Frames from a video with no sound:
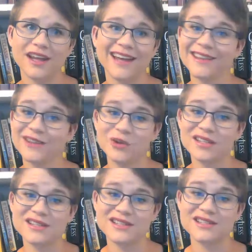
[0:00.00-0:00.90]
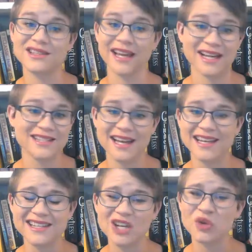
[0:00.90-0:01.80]
And Lucas is, like I said,
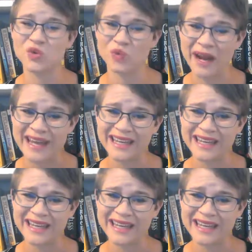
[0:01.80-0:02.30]
he's a great